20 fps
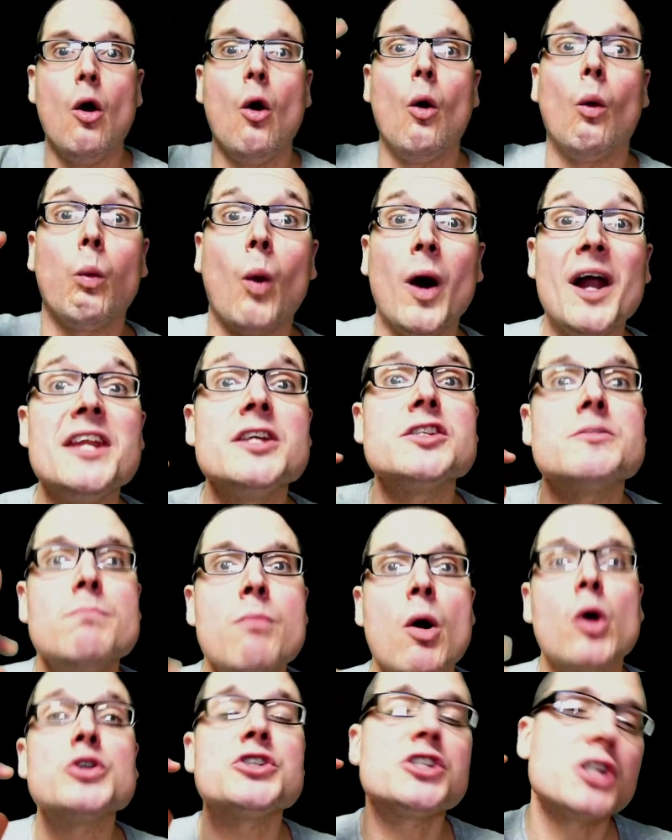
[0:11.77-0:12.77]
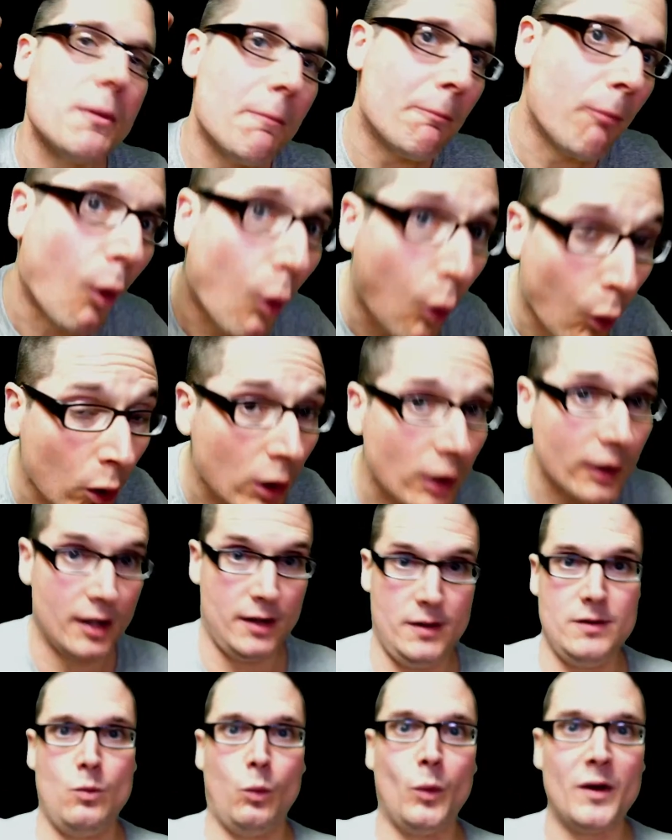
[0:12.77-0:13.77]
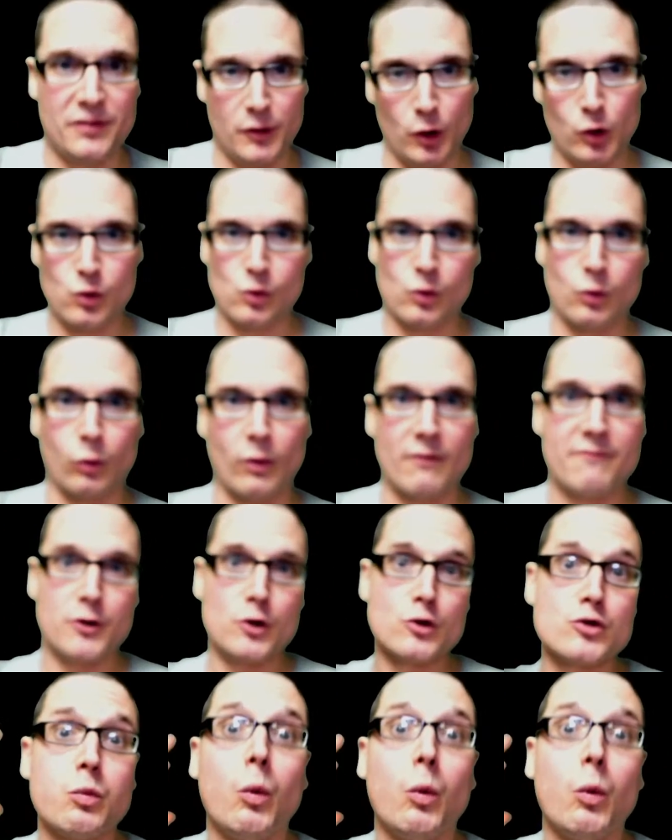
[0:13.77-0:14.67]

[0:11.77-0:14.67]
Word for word: What is most important with the Google reviews?